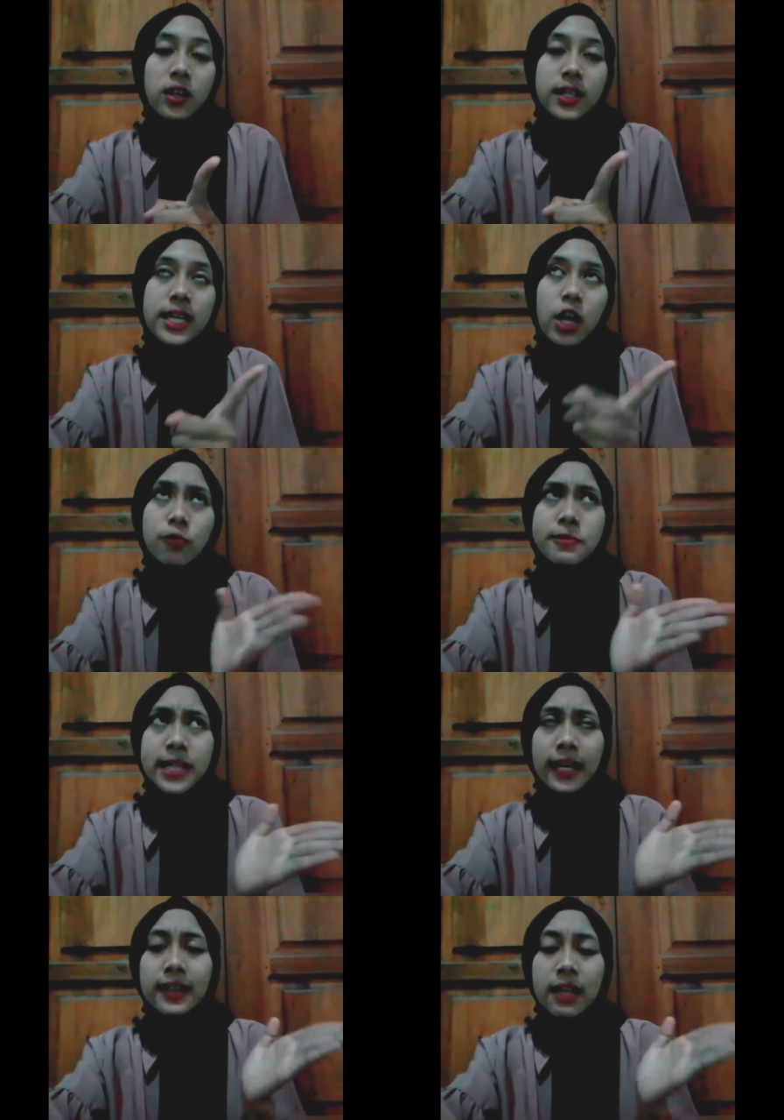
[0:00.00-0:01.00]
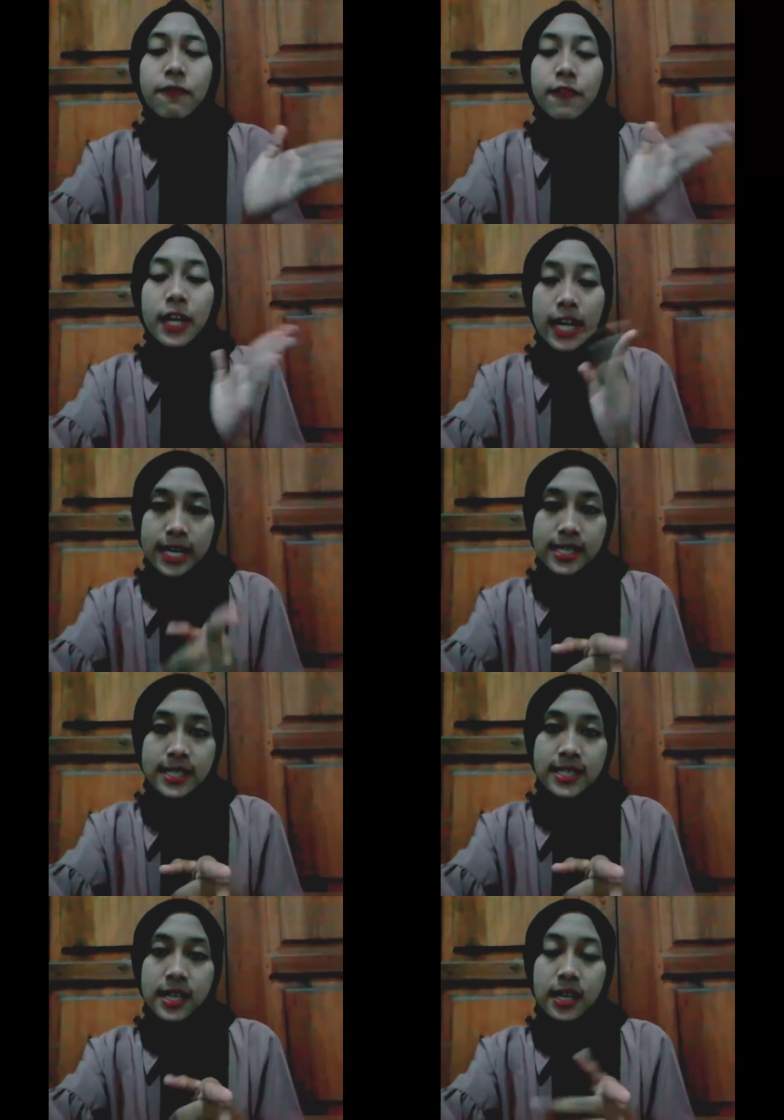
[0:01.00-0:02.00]
The objective
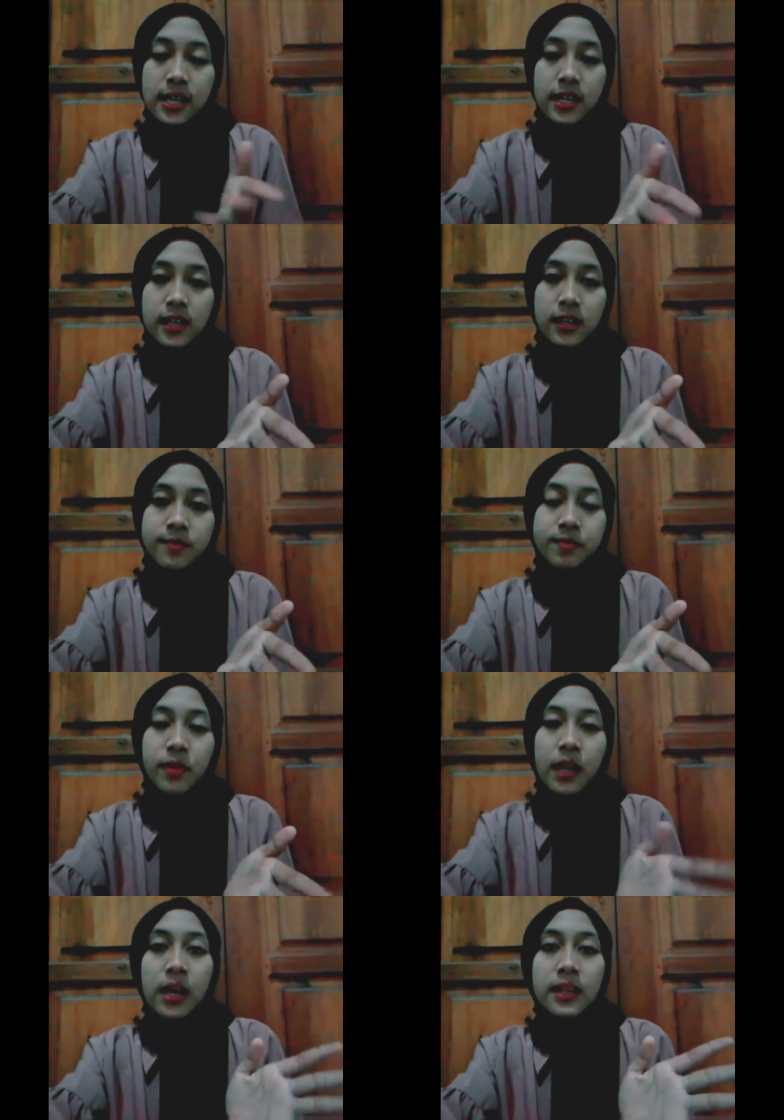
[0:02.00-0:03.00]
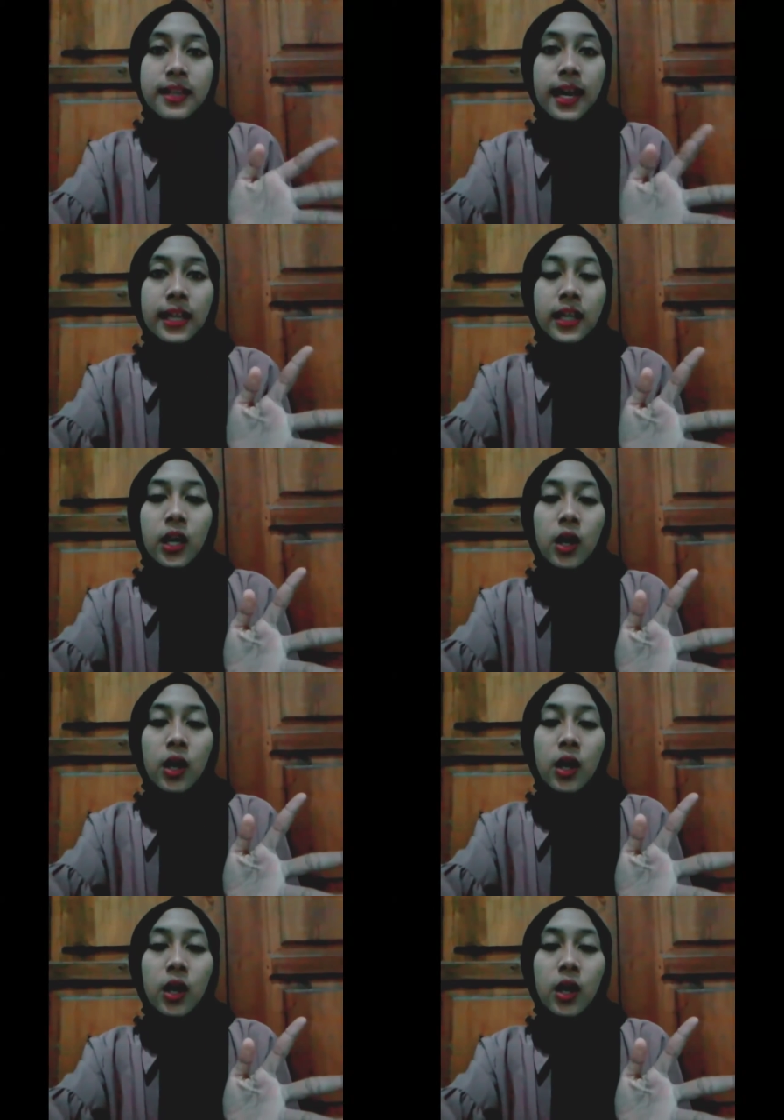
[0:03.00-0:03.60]
is that